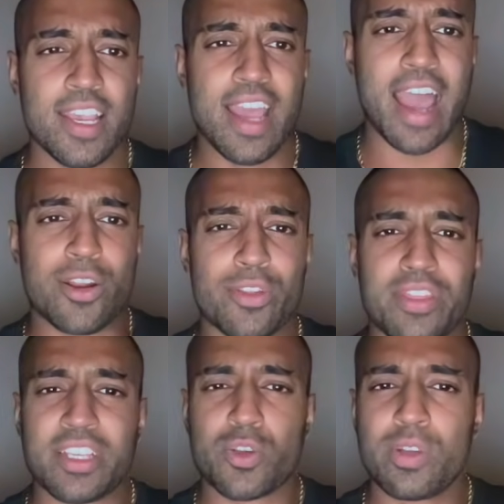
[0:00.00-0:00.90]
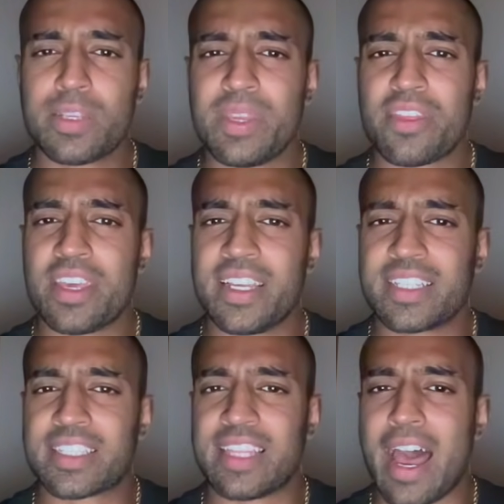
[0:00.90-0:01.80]
I know that there's going to be
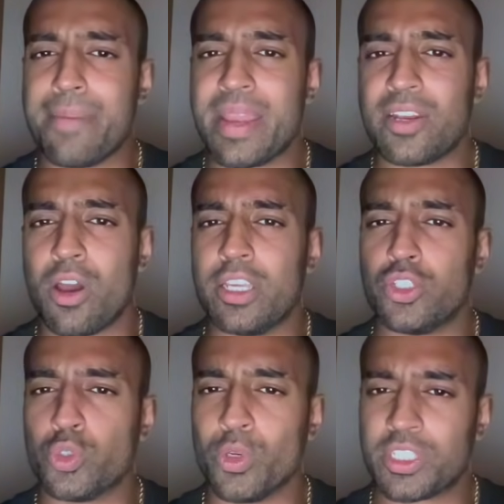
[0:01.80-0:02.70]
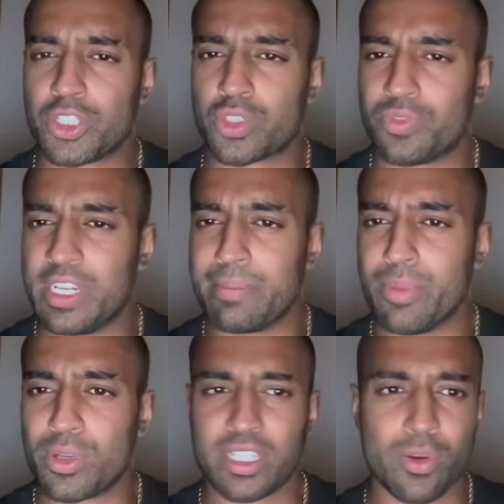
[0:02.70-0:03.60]
things that I may not enjoy, such as reading
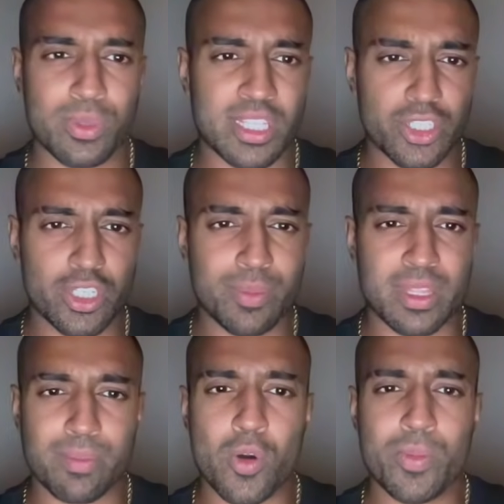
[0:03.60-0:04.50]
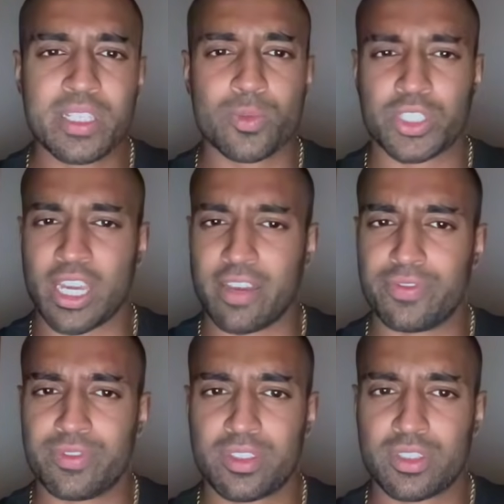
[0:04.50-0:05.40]
books and going to the gym at the moment, which I
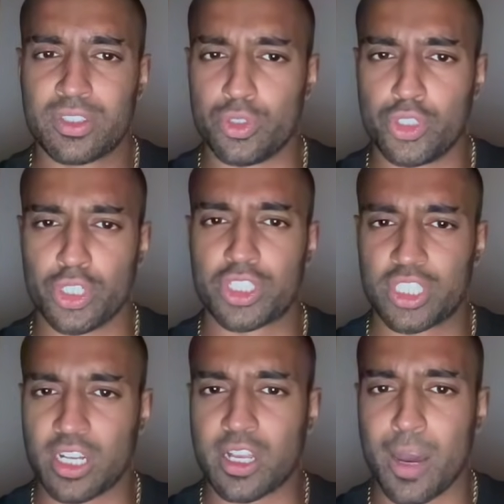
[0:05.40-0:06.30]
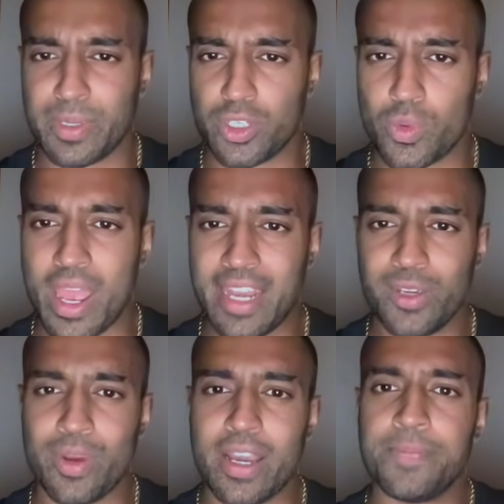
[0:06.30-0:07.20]
have to just suck up and do
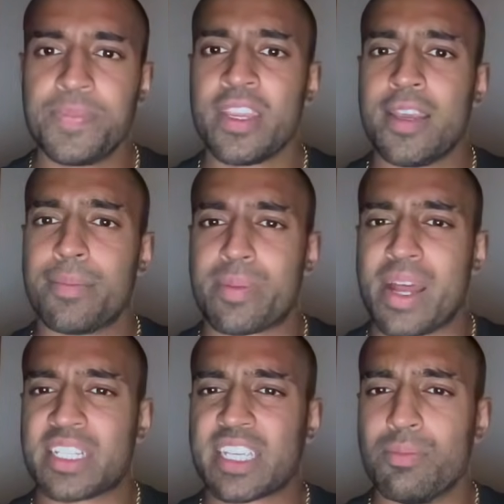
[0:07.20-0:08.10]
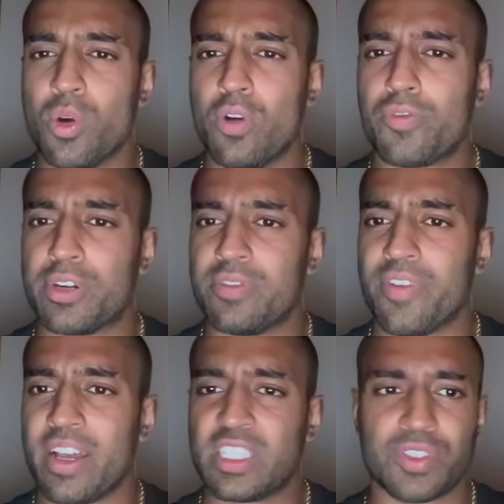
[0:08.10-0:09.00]
anyway. But I'm asking more for
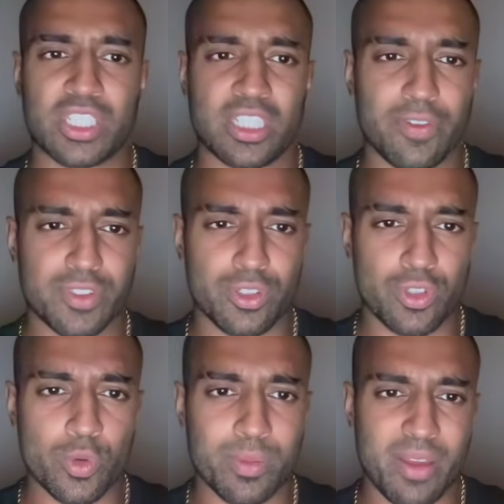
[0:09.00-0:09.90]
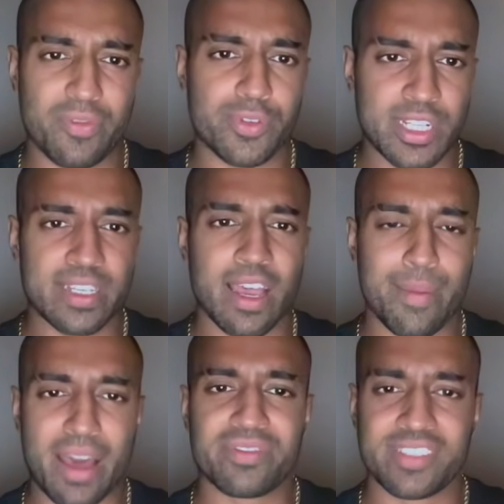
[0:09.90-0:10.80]
advice for stuff to do in my free time
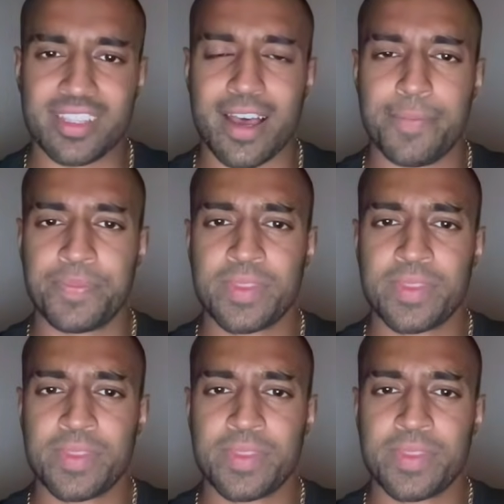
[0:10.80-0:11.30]
after that,